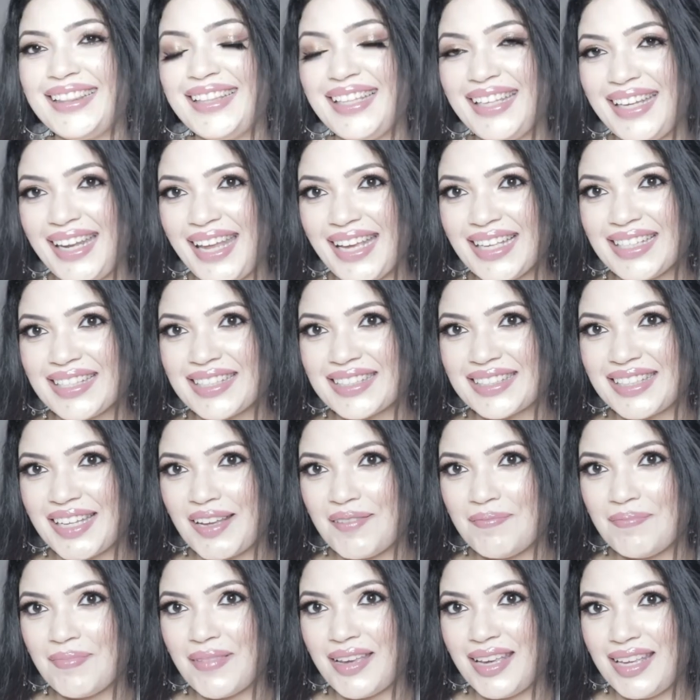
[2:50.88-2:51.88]
The next
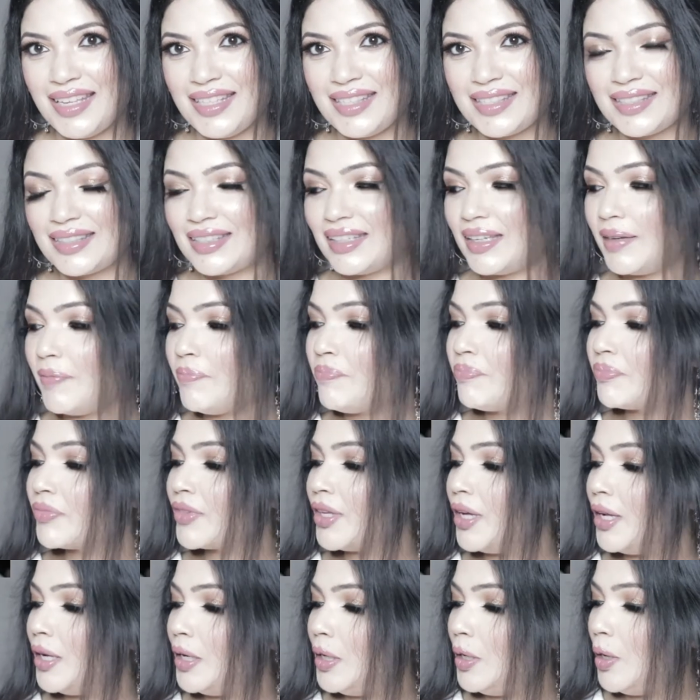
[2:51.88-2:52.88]
step is the
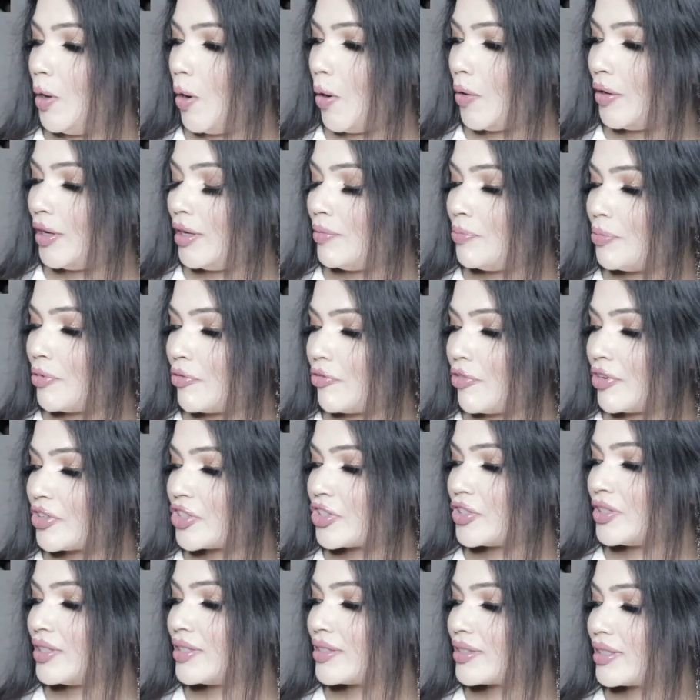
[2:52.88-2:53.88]
L'Oreal
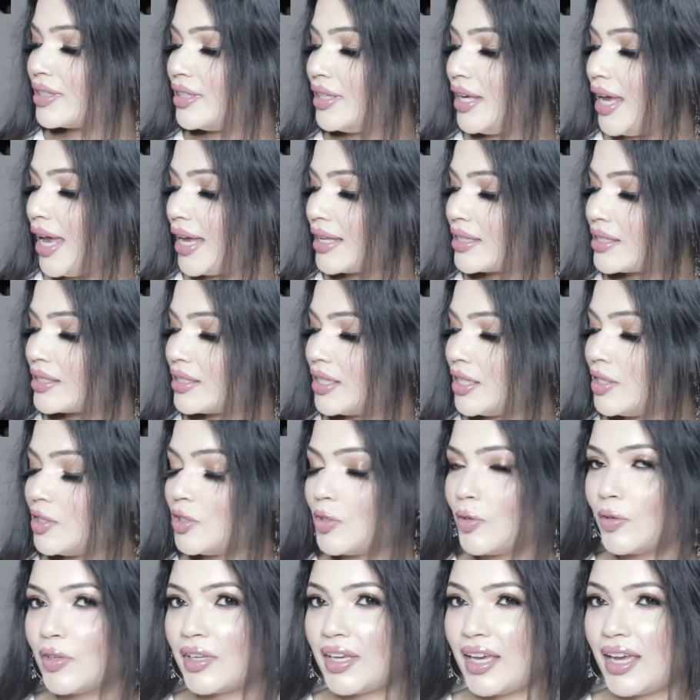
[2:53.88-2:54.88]
Professional's ki
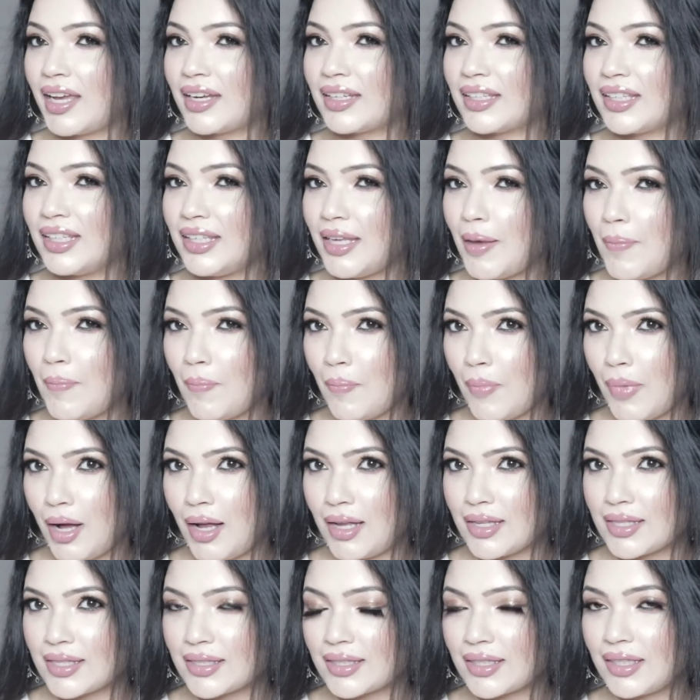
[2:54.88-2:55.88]
extensive care ki ye
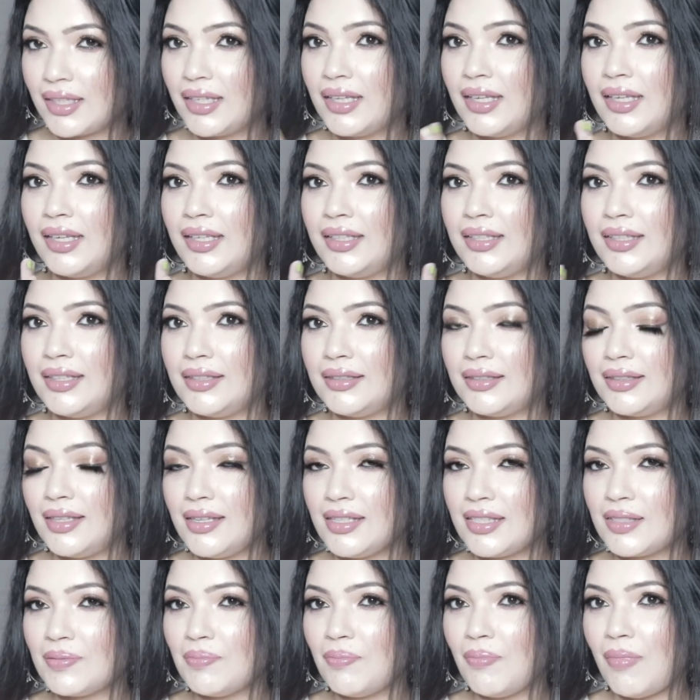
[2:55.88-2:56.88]
mask.
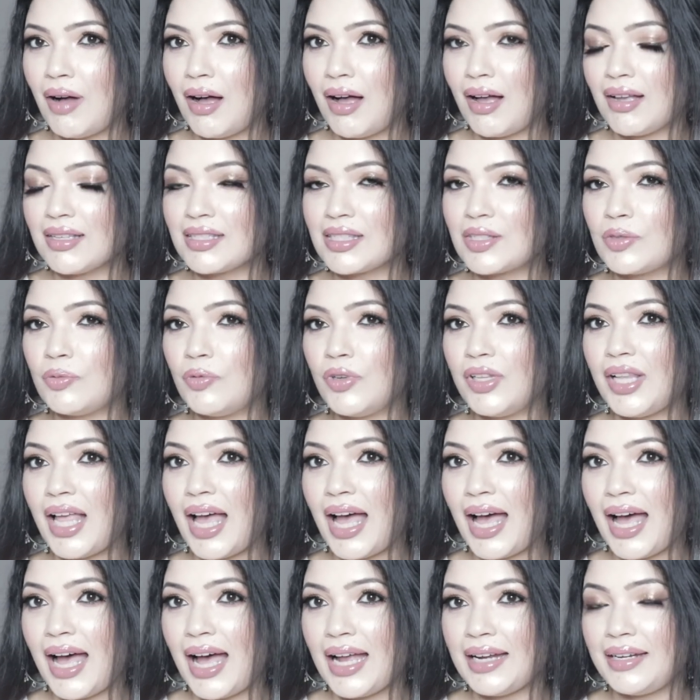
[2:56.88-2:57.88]
This mask will
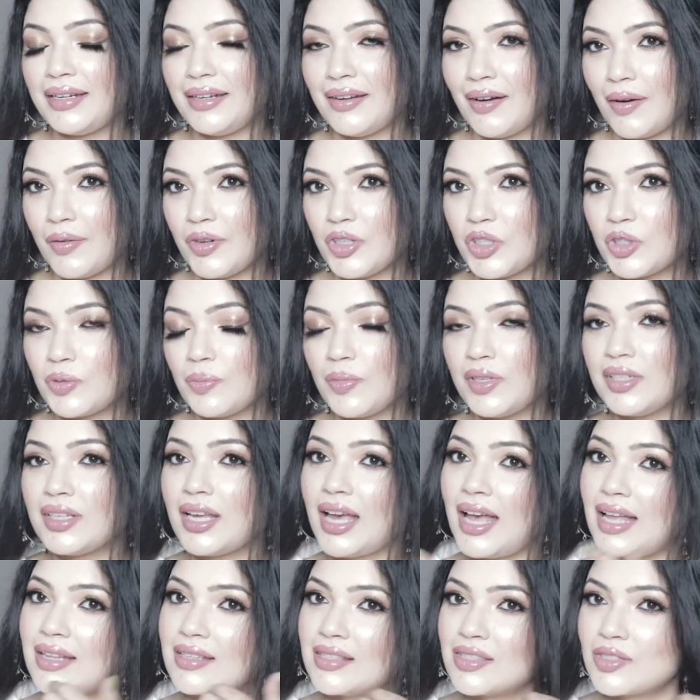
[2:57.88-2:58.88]
add
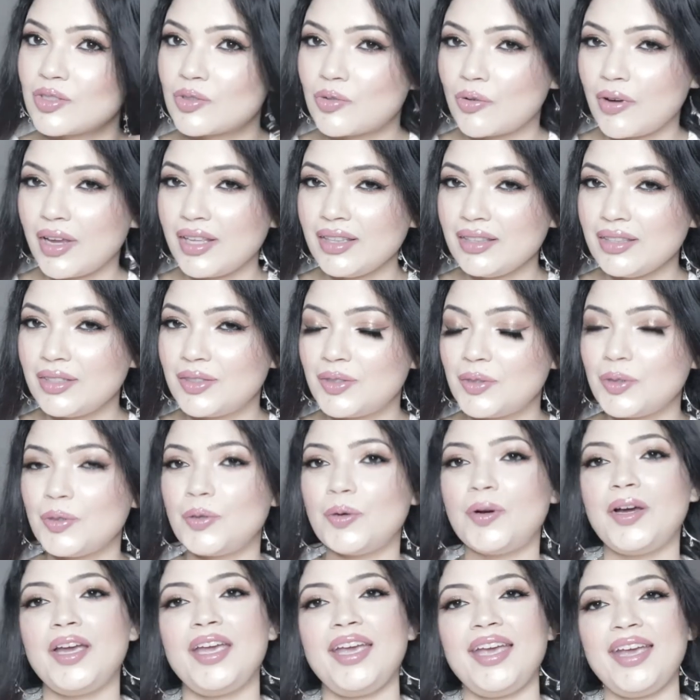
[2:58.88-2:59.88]
nourishment and strength to
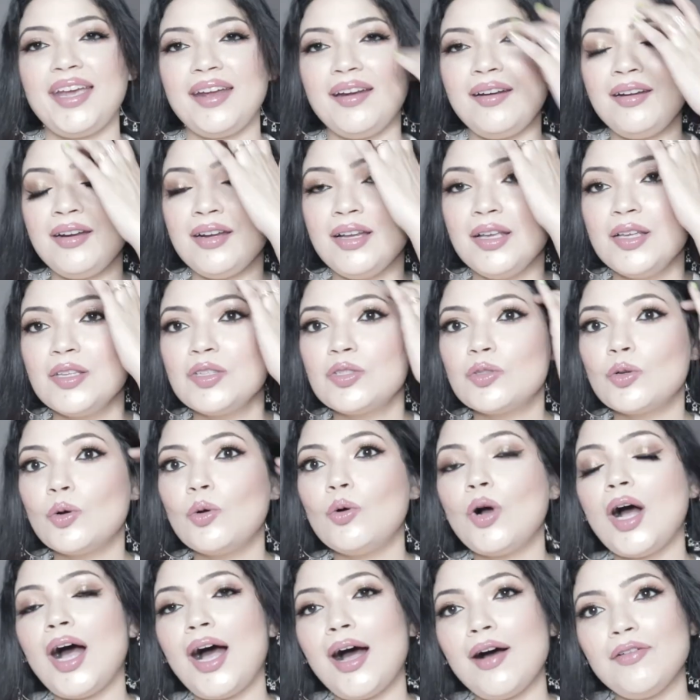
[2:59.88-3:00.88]
your hair. So
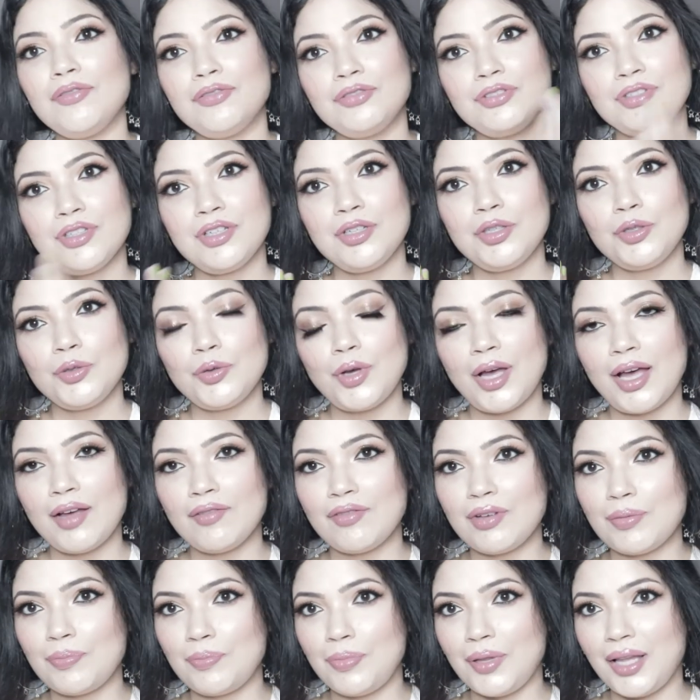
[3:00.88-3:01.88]
after you
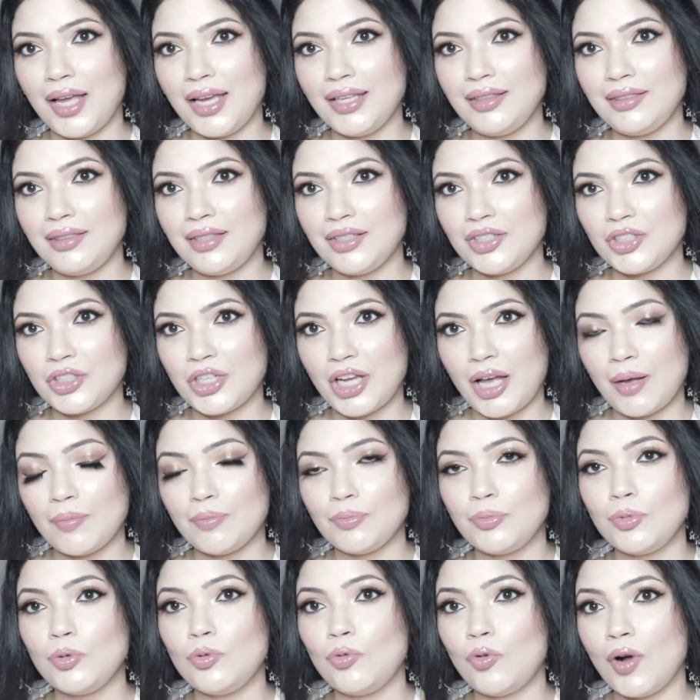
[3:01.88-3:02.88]
have applied the
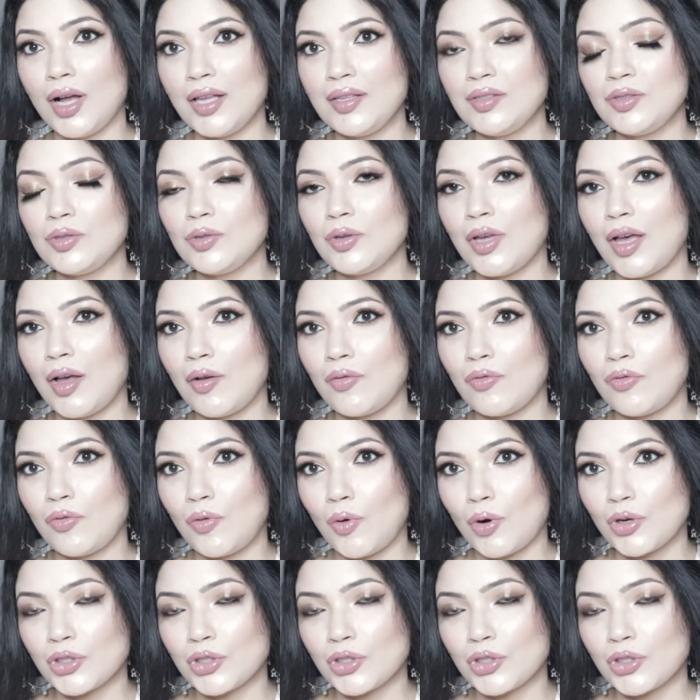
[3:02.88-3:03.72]
shampoo, once you have